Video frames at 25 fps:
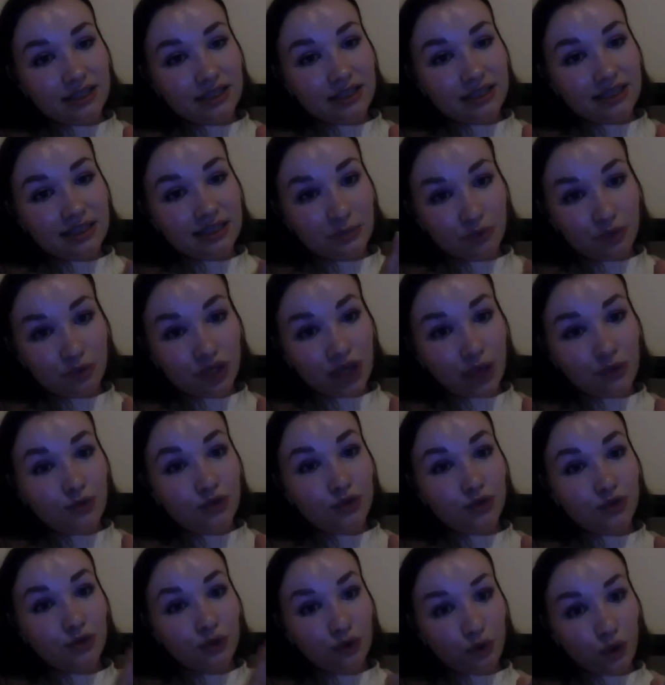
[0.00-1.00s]
sometimes
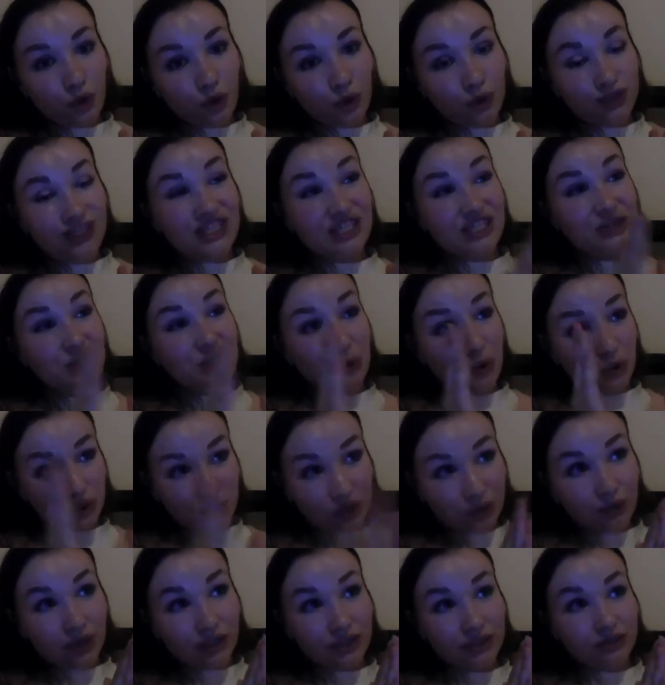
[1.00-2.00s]
you know it's not
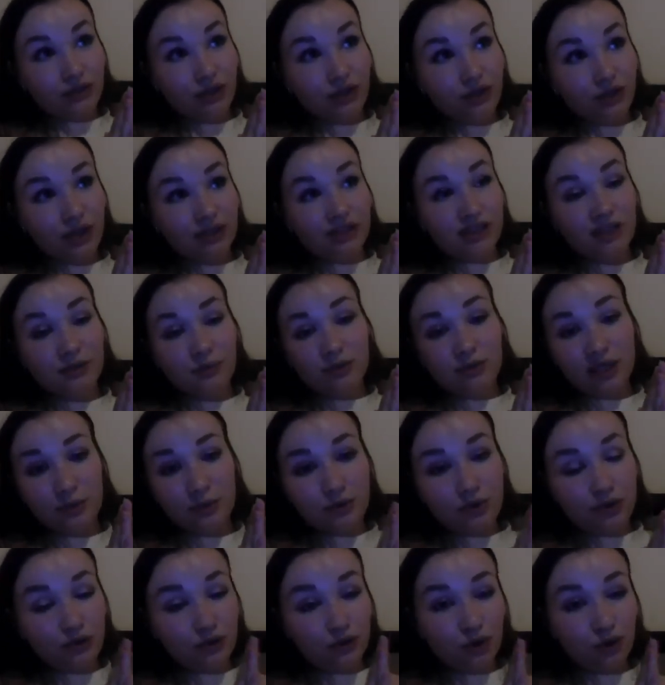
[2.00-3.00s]
quite right.
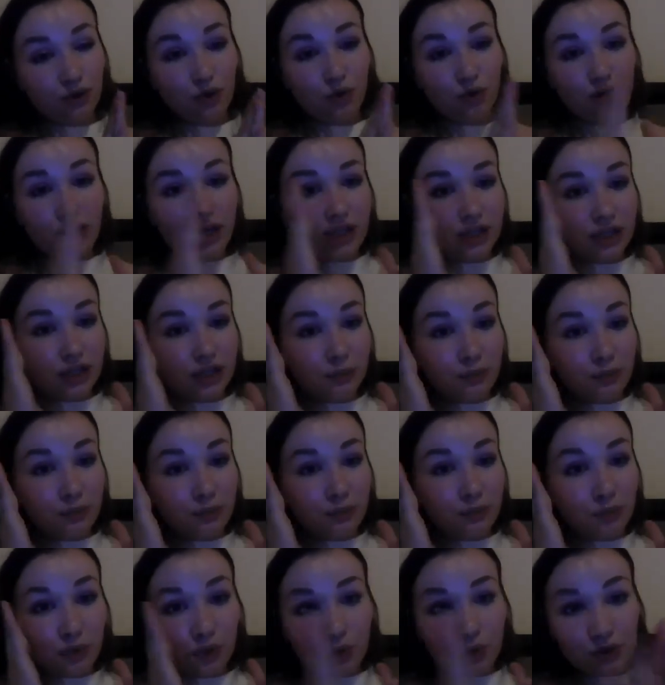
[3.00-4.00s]
Sometimes you know the
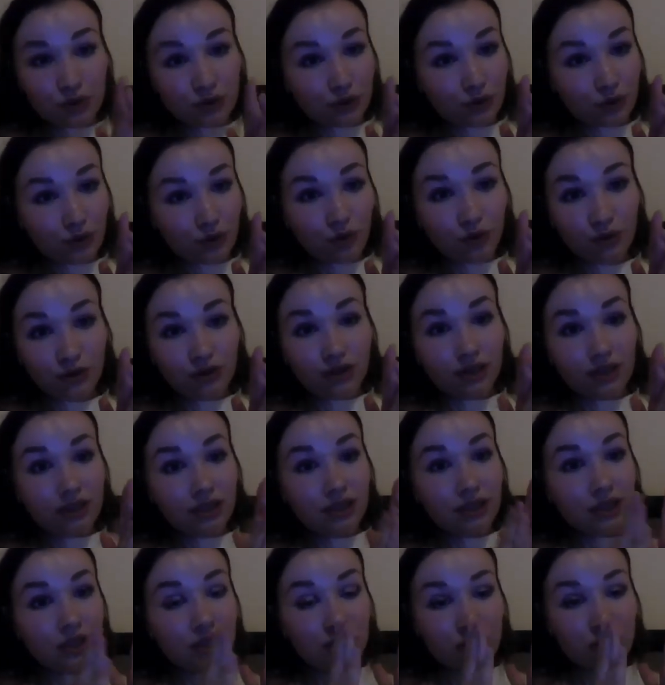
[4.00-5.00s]
protocol
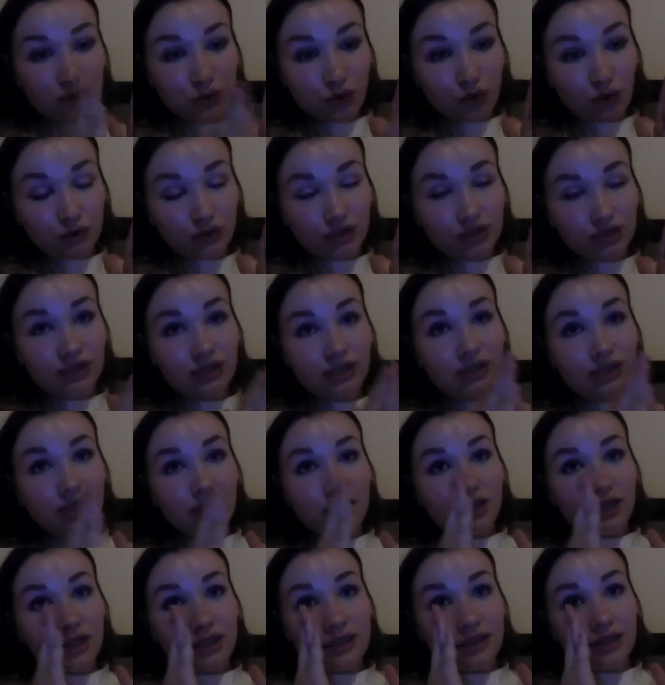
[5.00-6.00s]
is not
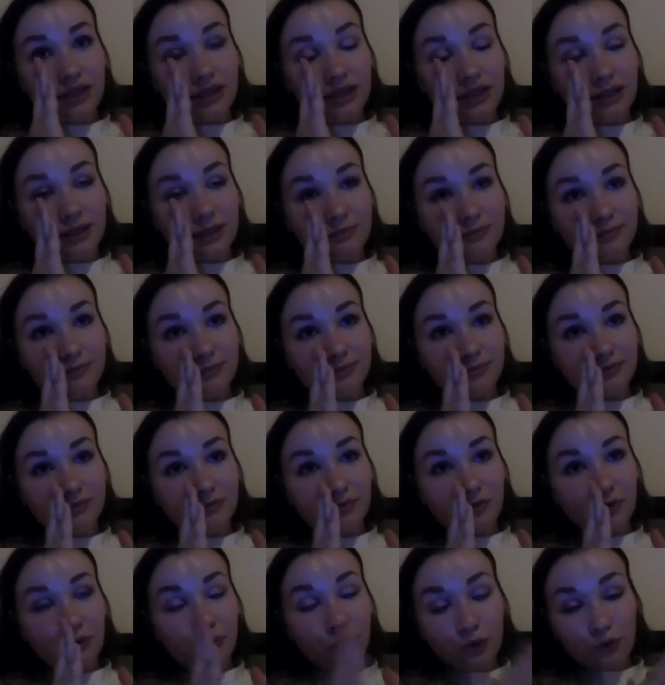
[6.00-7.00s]

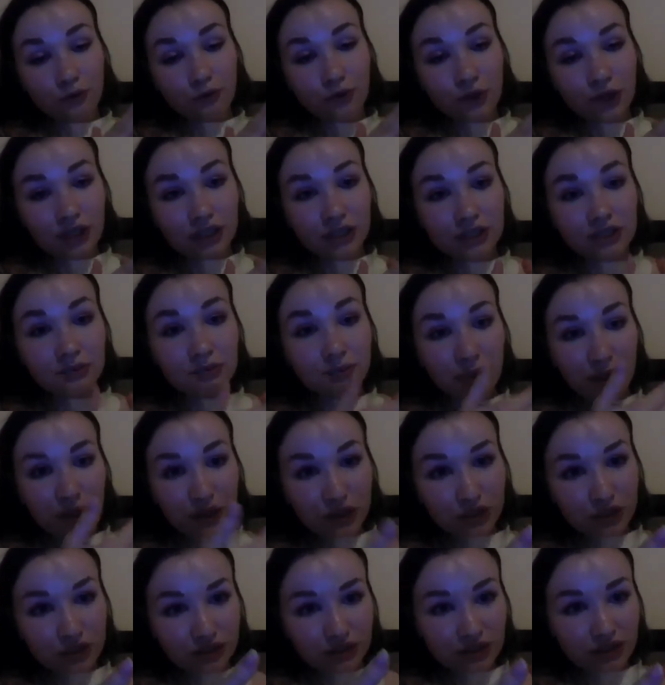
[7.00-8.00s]
fulfilling the
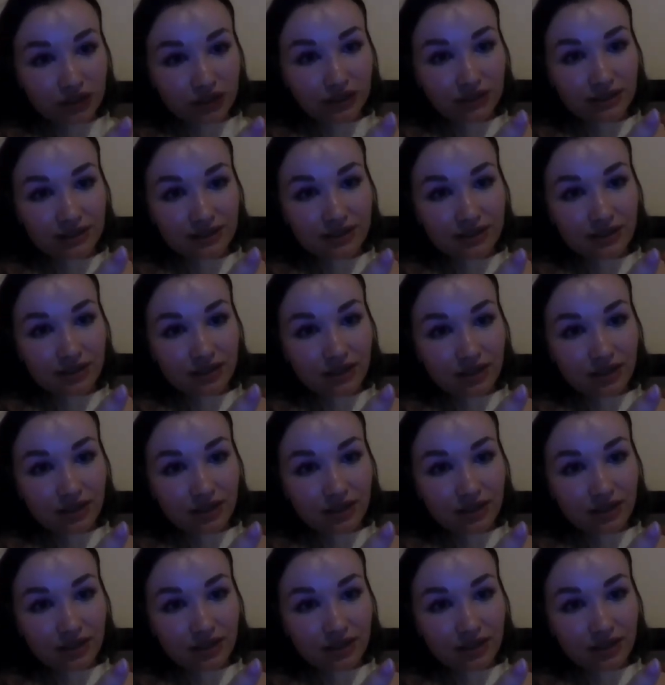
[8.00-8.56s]
patient needs,